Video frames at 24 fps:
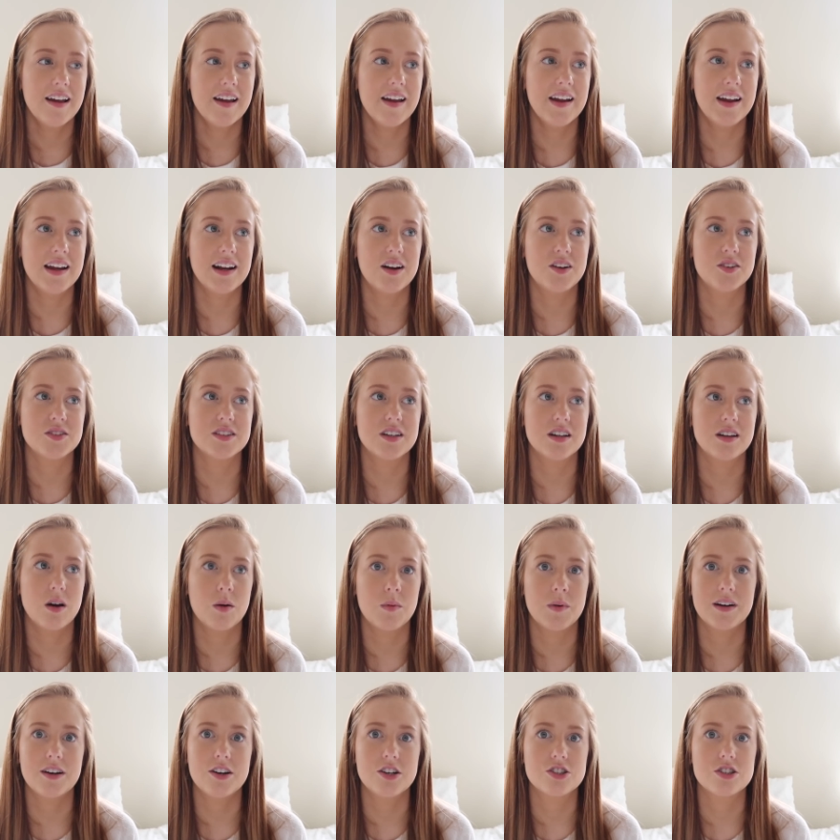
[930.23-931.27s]
And I was like, oh
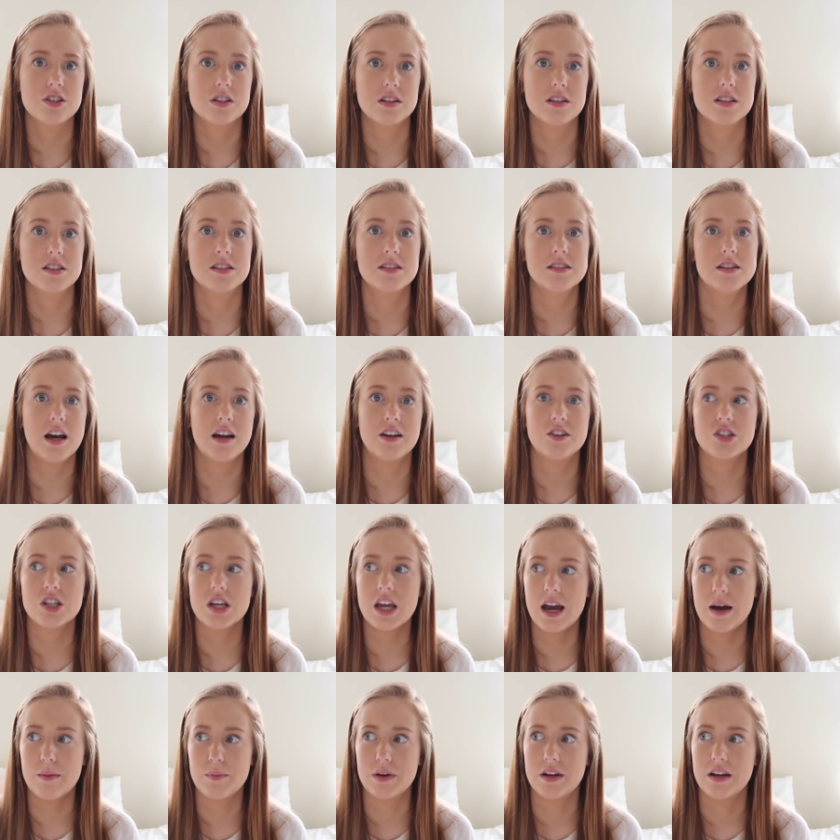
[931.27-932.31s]
my gosh, like this is actually
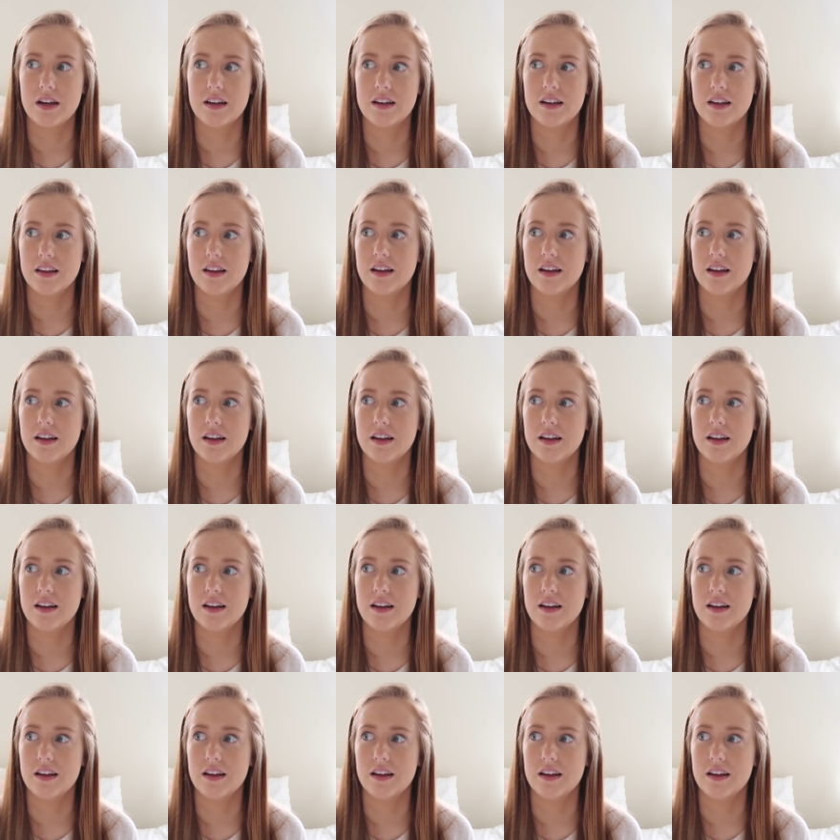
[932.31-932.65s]
happening.